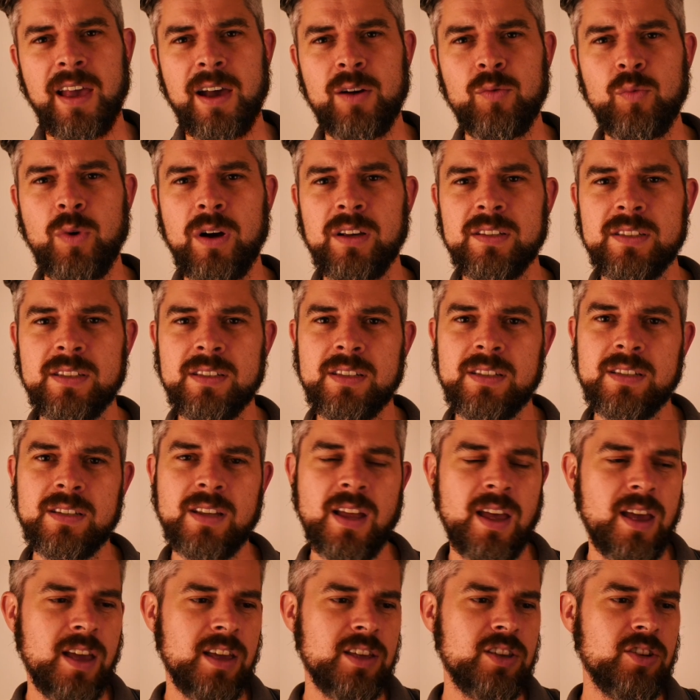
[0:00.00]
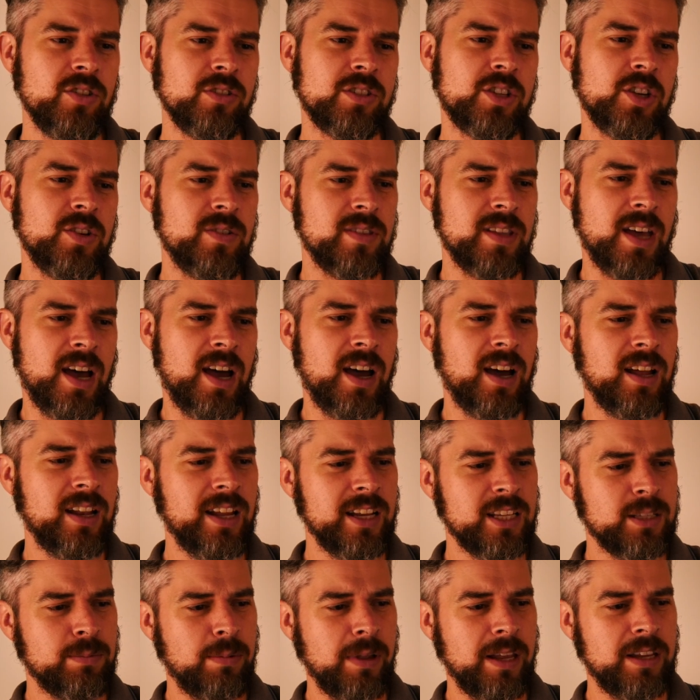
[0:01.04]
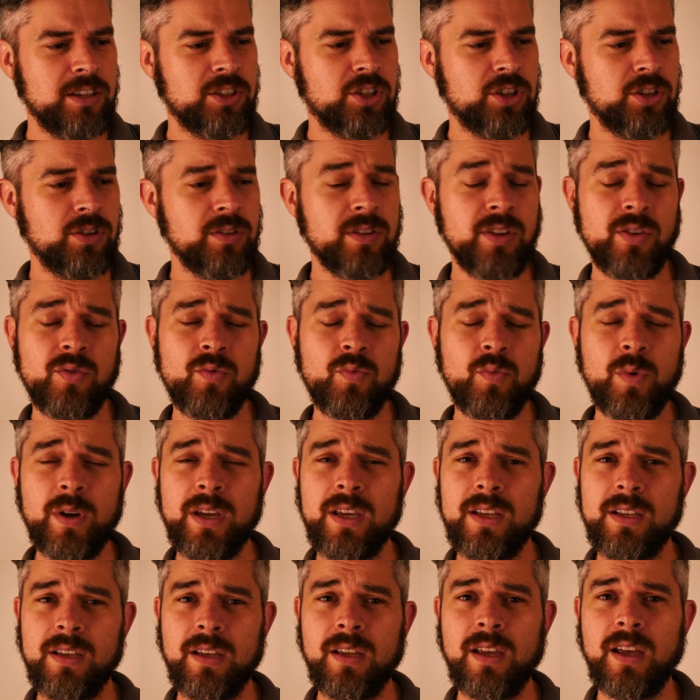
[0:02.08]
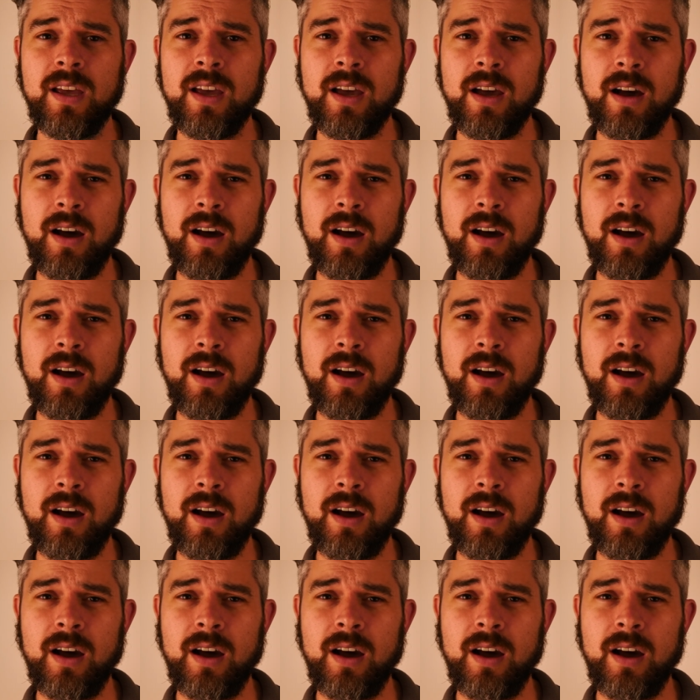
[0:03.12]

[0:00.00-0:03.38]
whilst you're doing that, I'll explain to you that we